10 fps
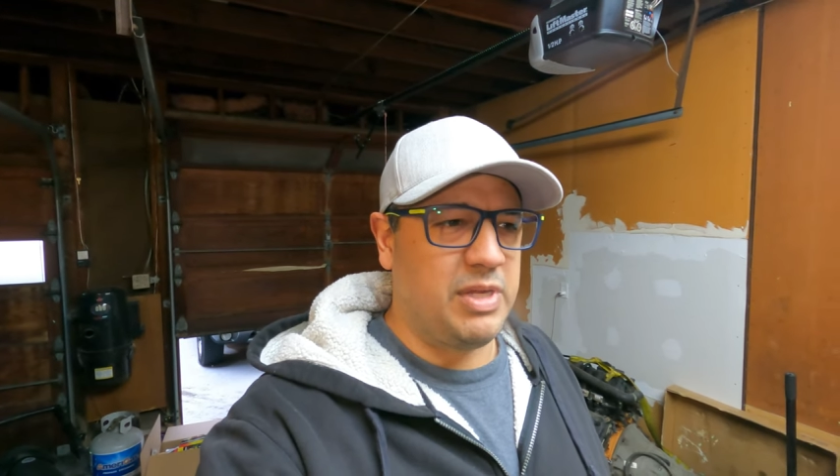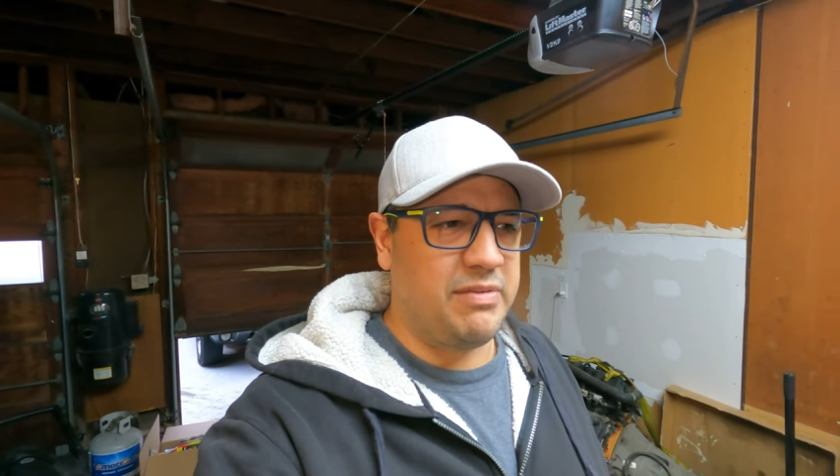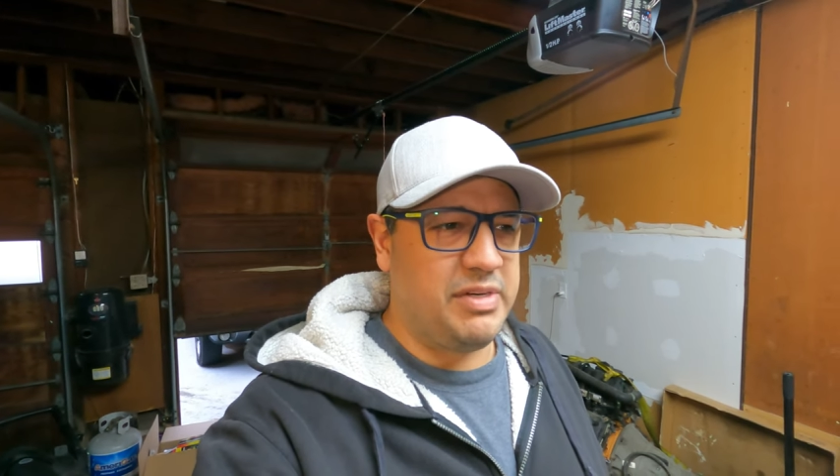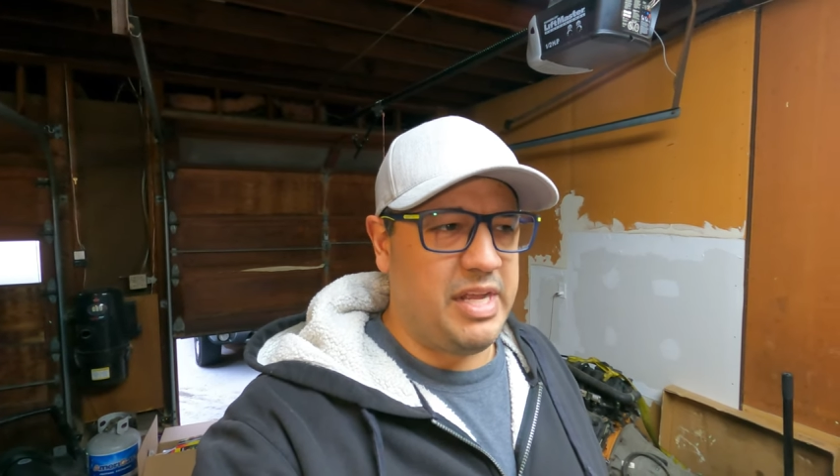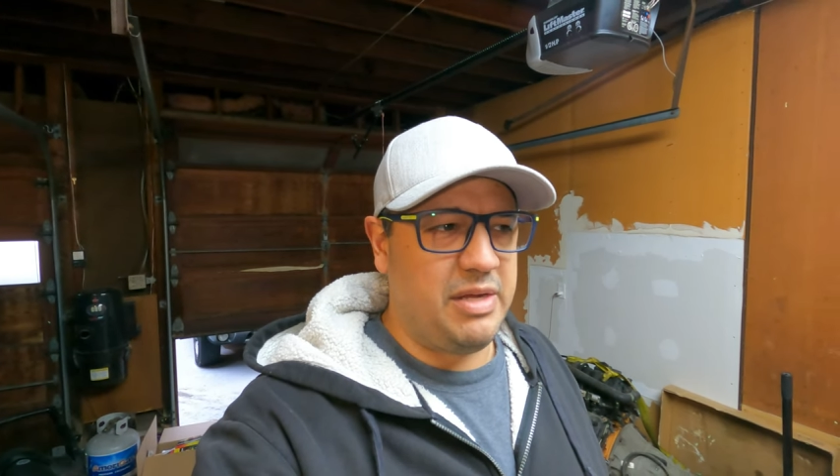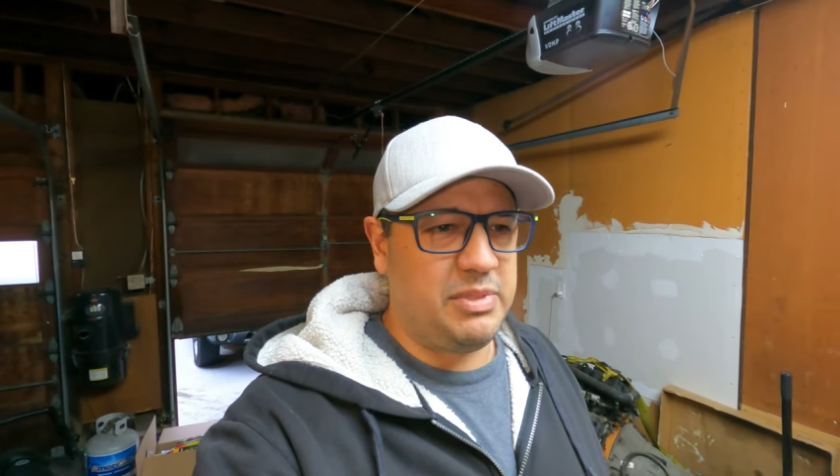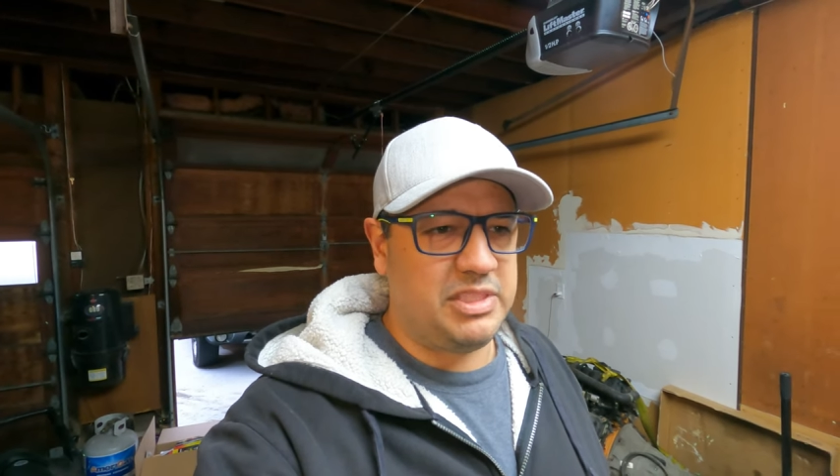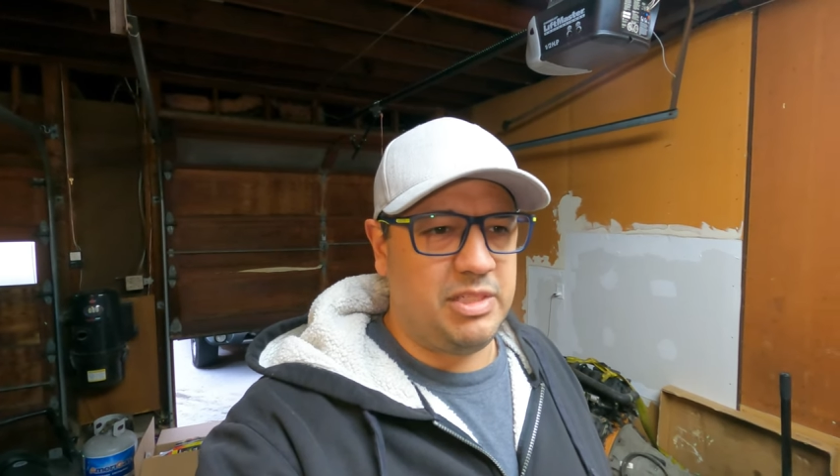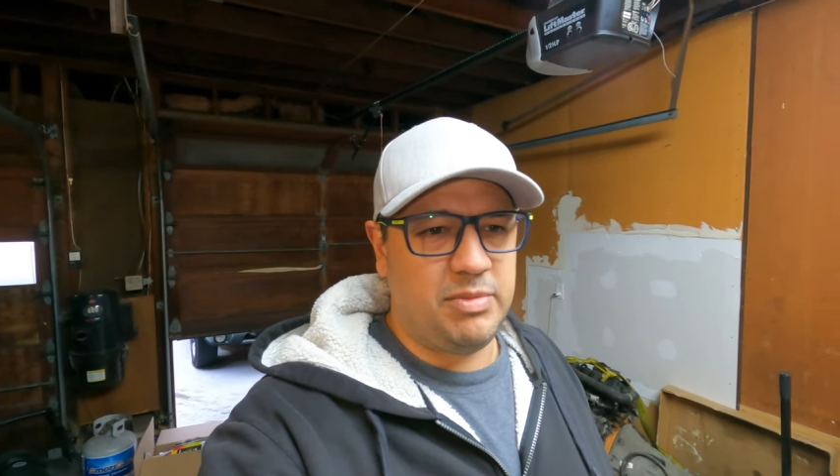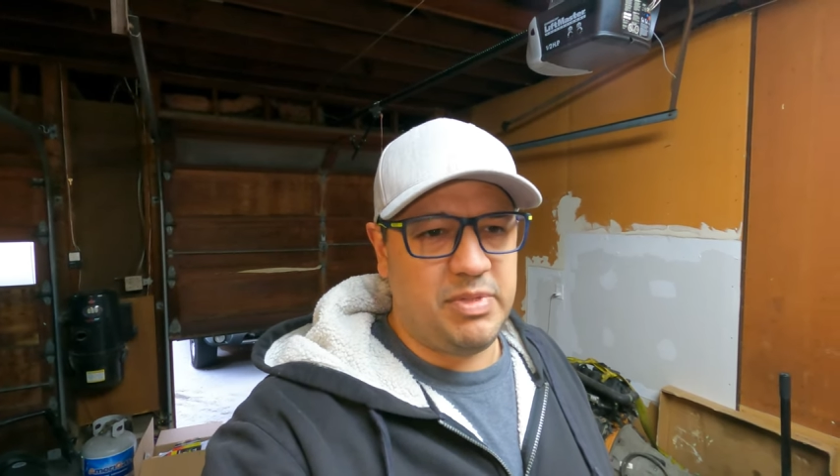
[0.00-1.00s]
Every day we
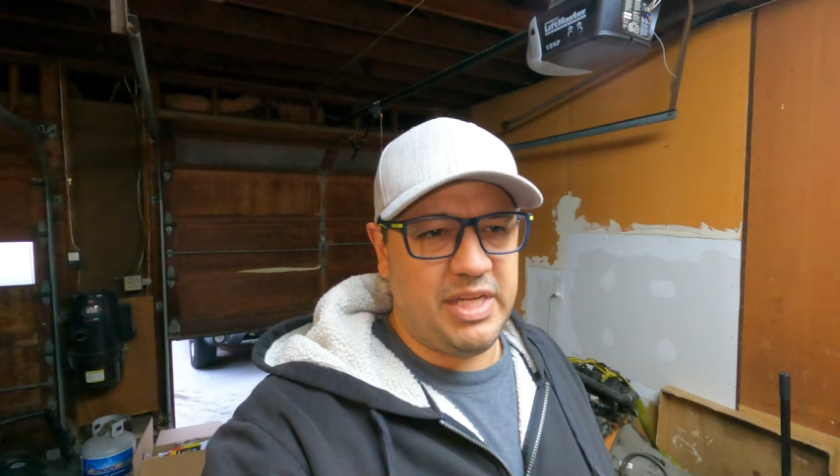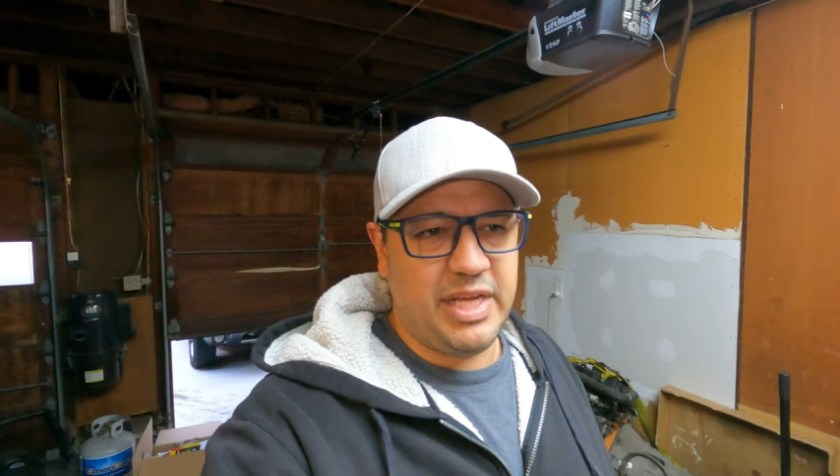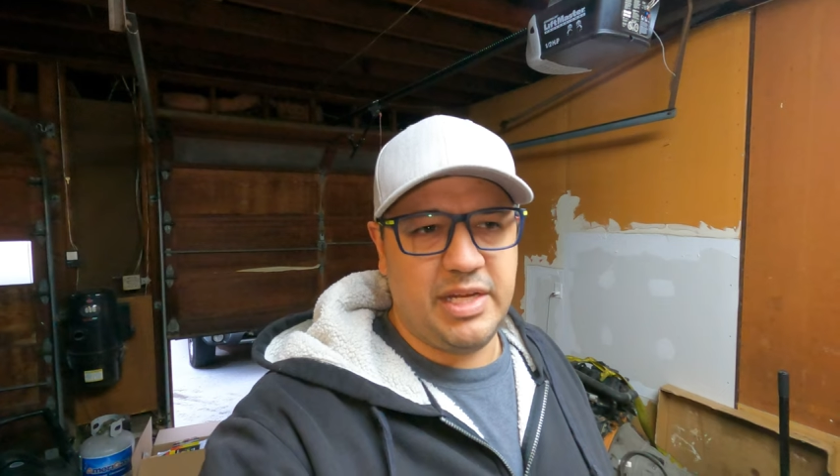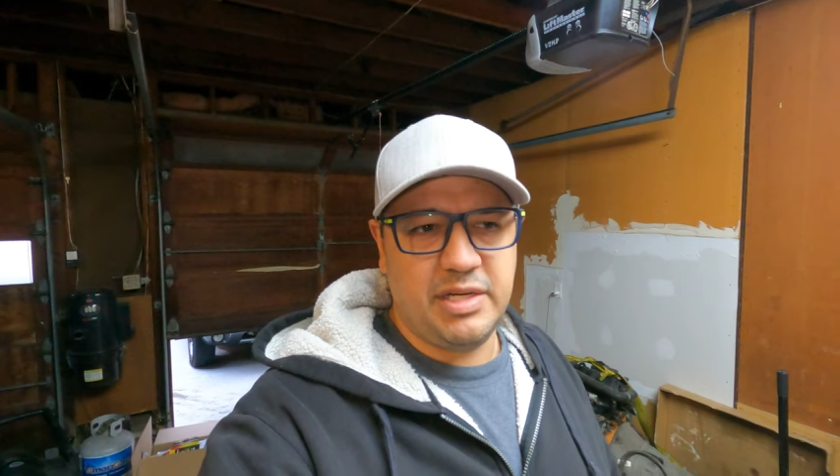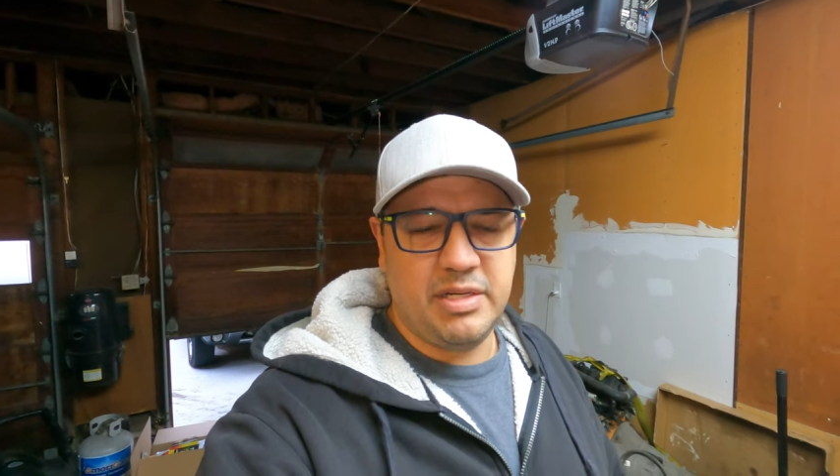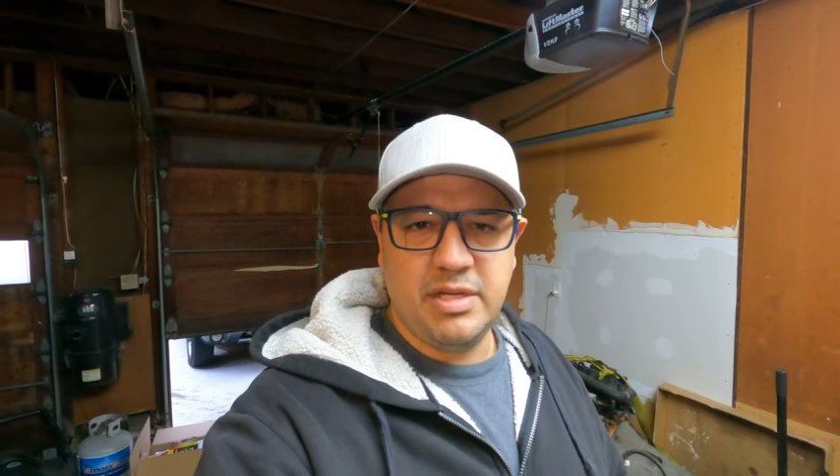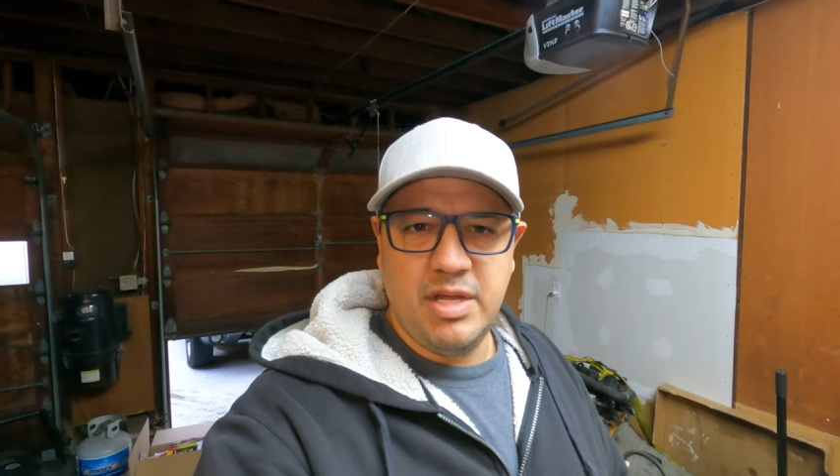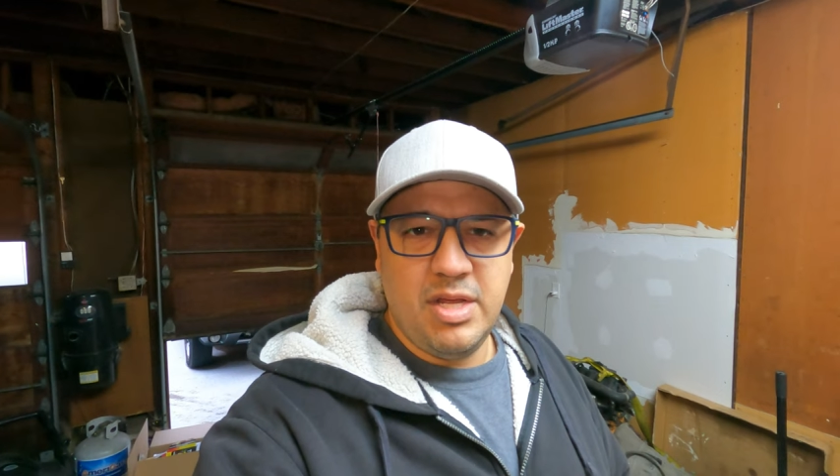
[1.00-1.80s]
seem to be getting,